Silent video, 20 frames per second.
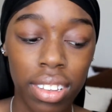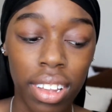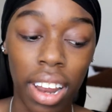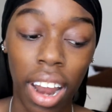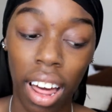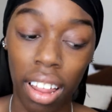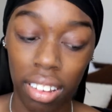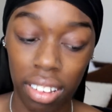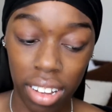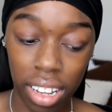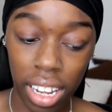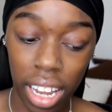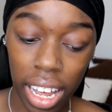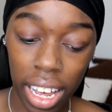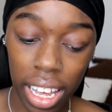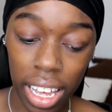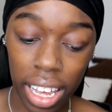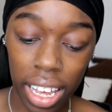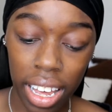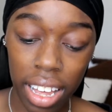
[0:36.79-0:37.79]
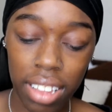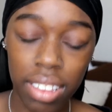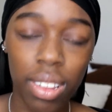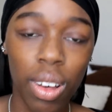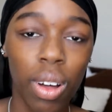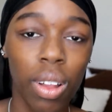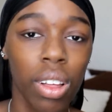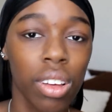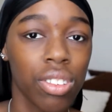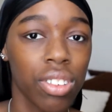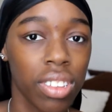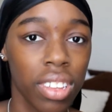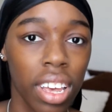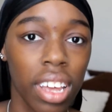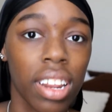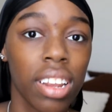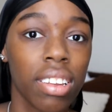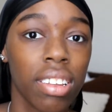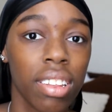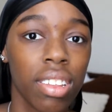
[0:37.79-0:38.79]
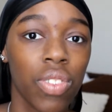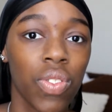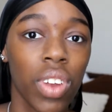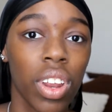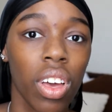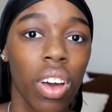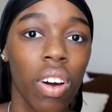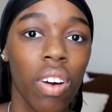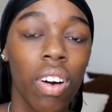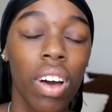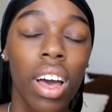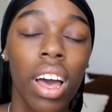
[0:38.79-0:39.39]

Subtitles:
and I look like it, so let's just get into this video.